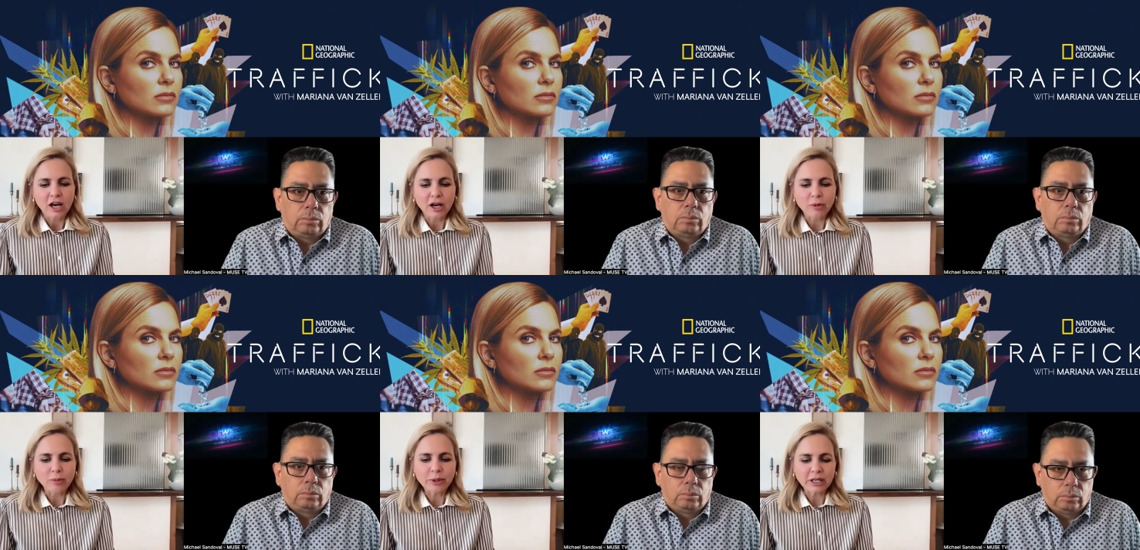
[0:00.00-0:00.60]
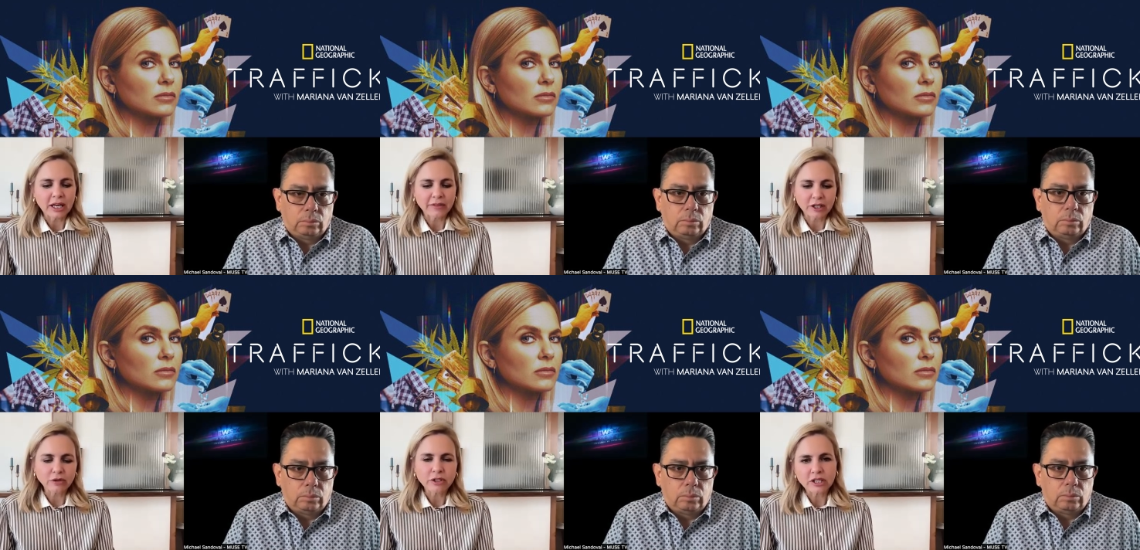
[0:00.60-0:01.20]
Speaker 1: Um, but at
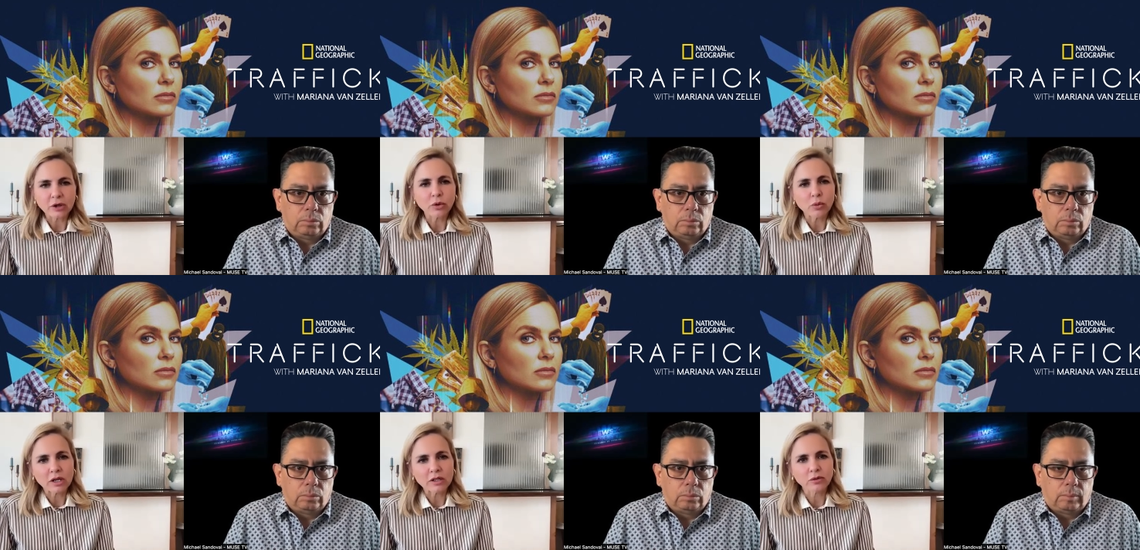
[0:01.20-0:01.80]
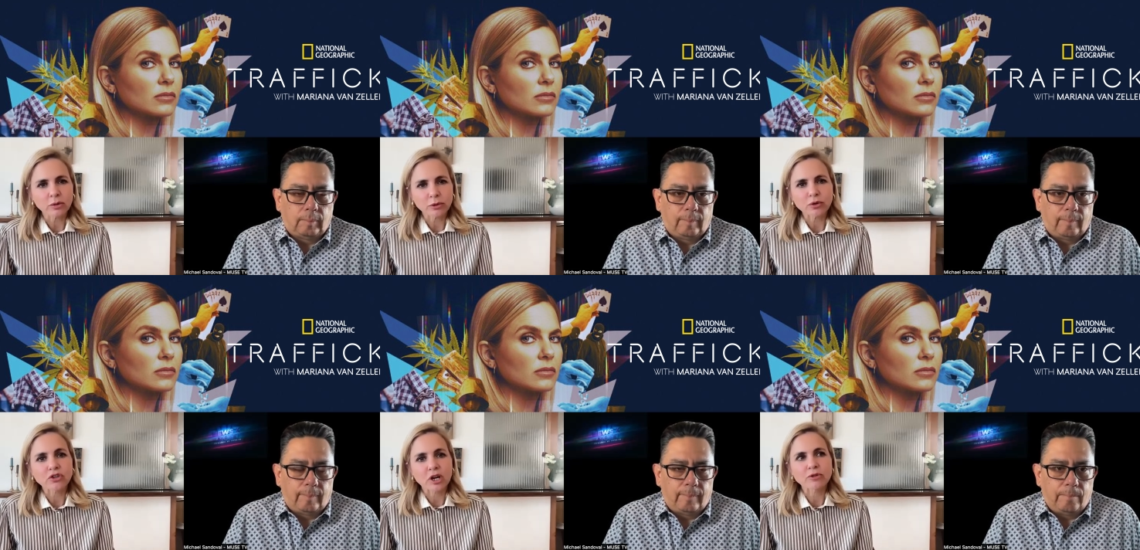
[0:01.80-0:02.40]
the end of the day, we want to
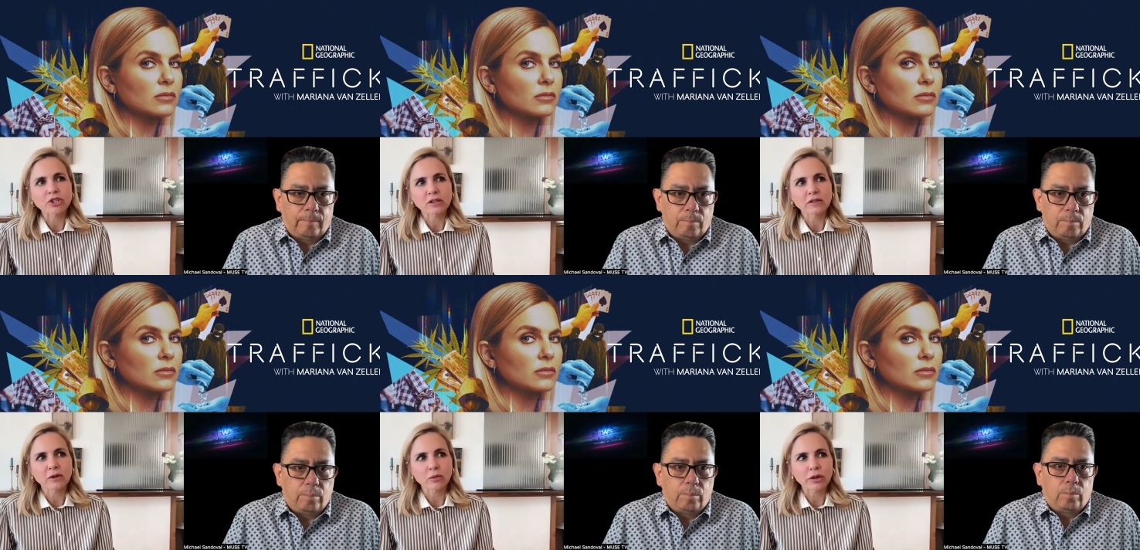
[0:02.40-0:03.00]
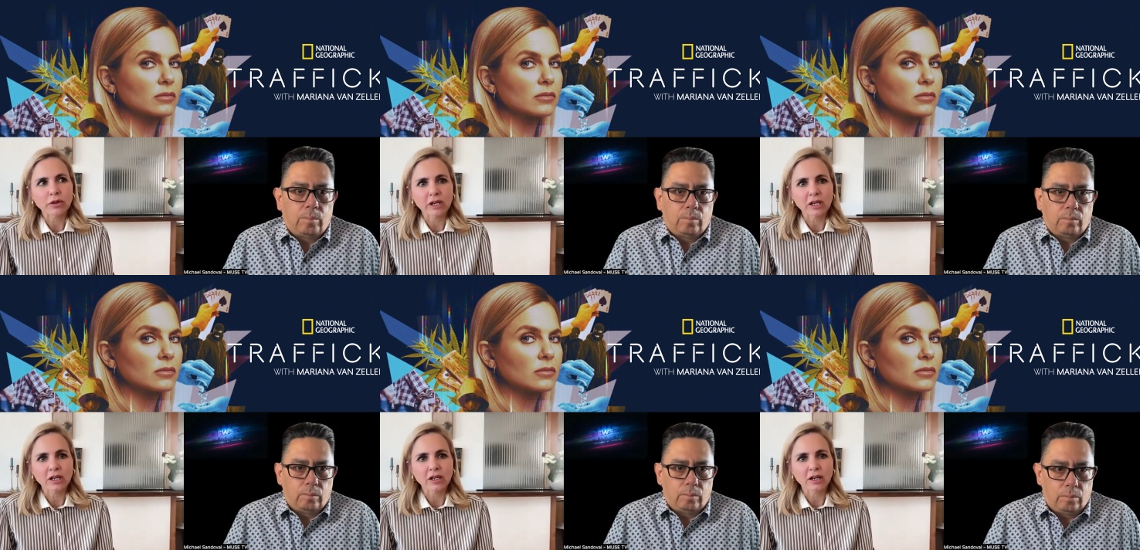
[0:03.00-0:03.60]
approach subjects that we
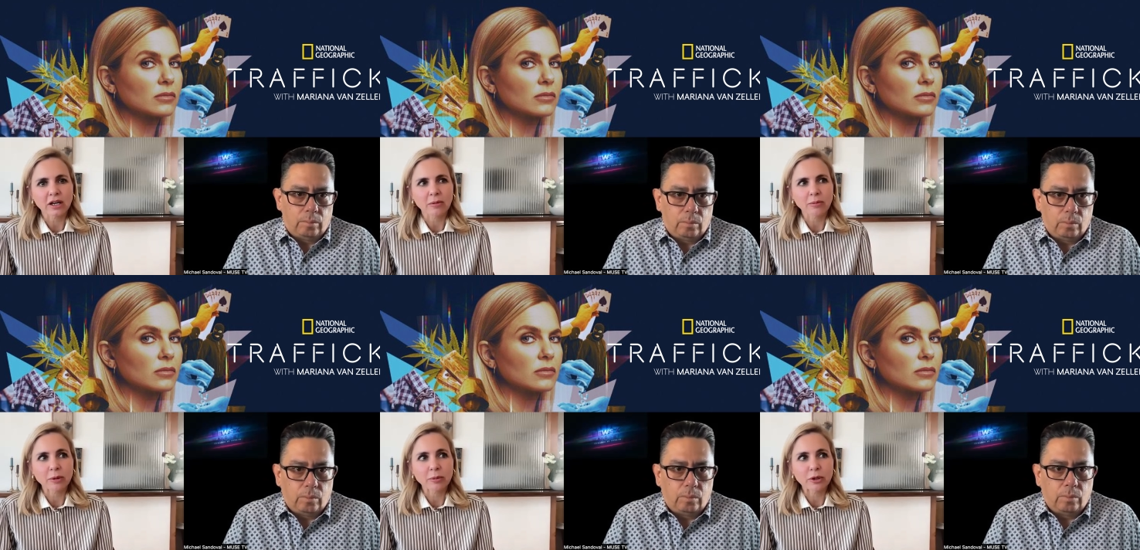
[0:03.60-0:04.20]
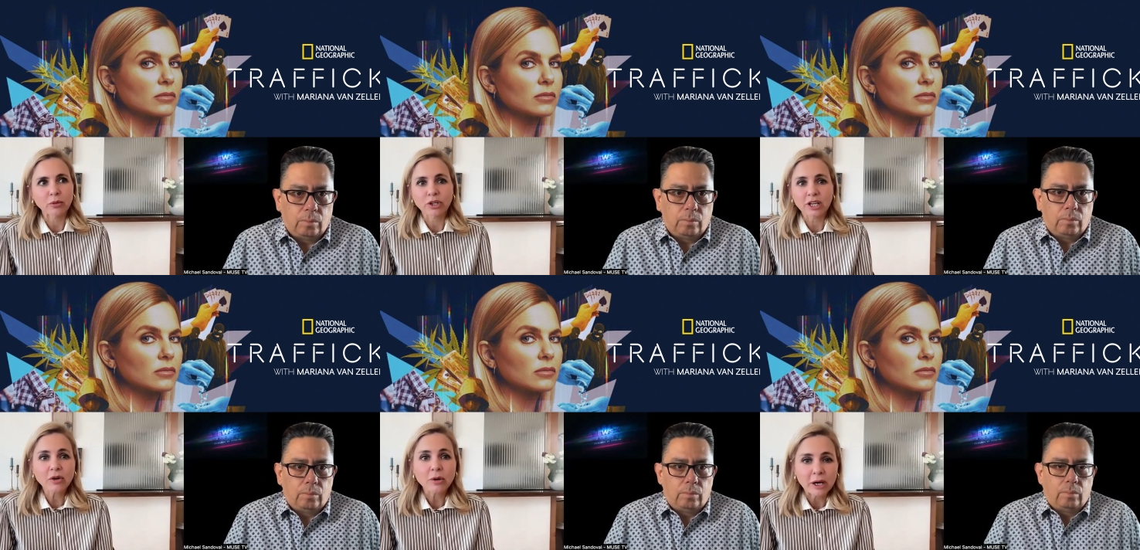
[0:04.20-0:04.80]
think uh, people would
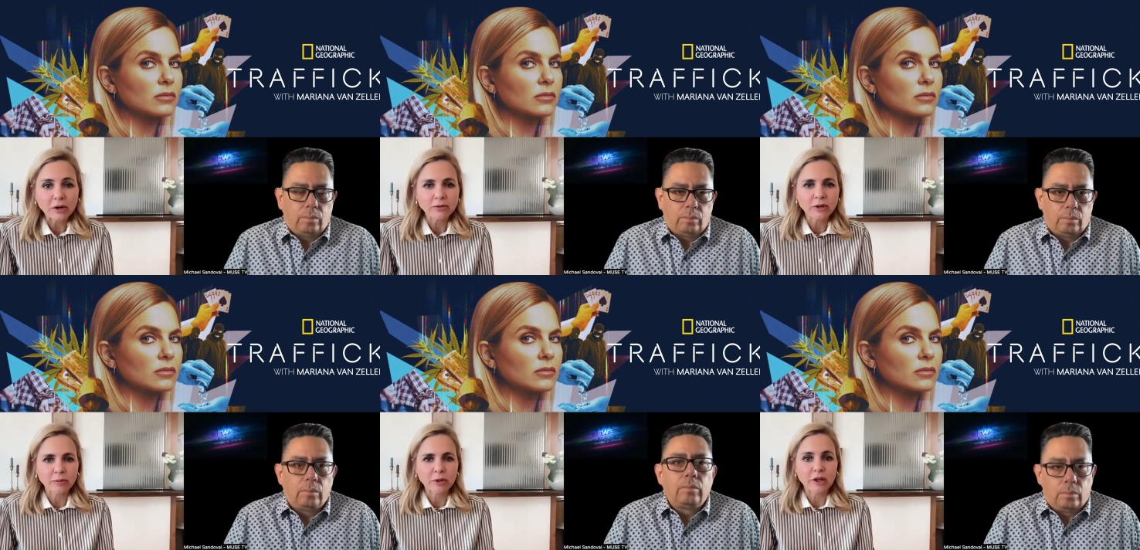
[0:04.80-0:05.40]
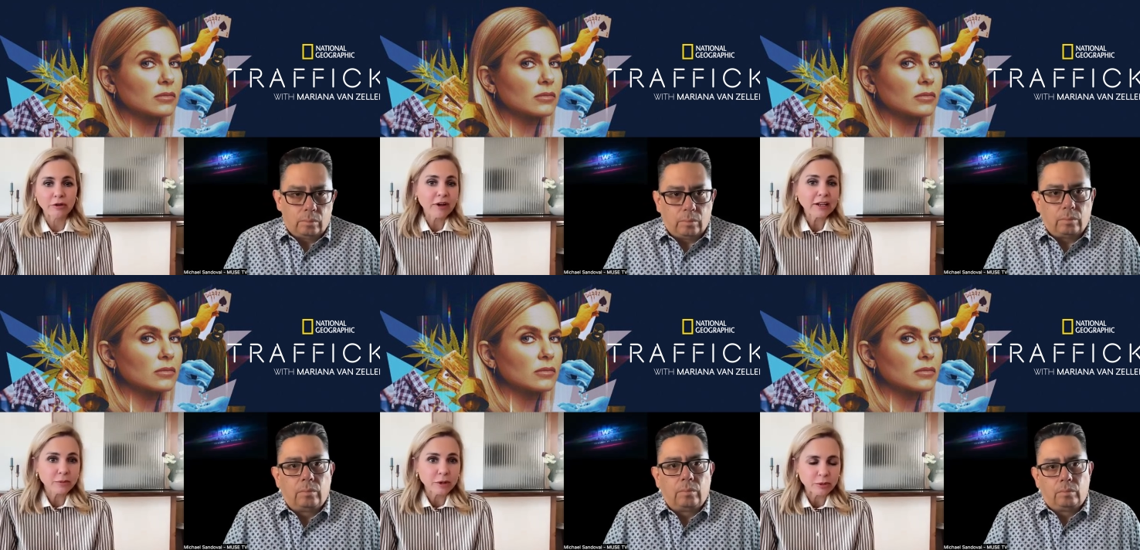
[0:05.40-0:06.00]
care about, that, that
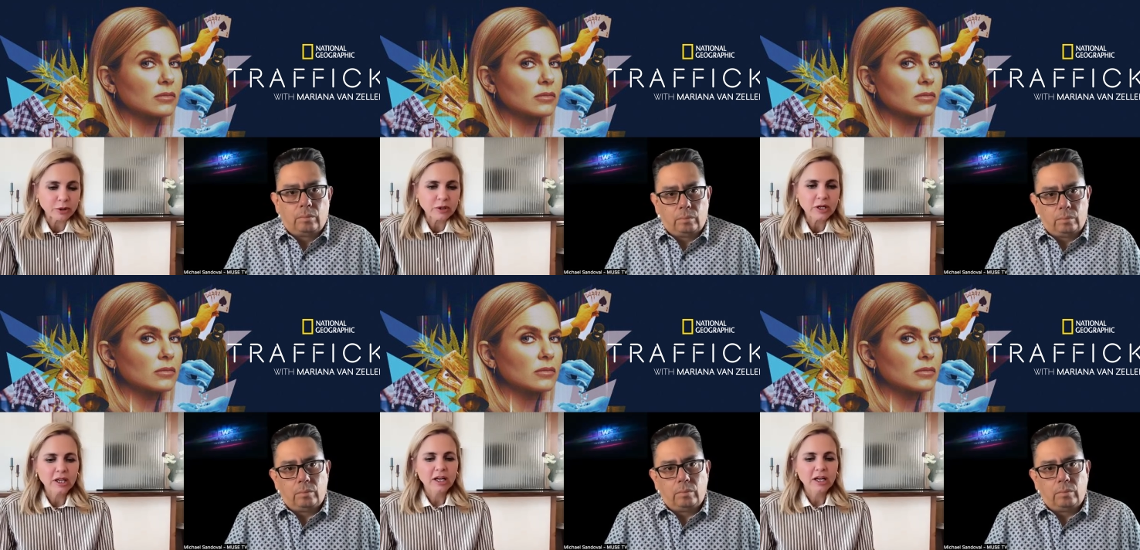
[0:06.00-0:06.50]
affect people.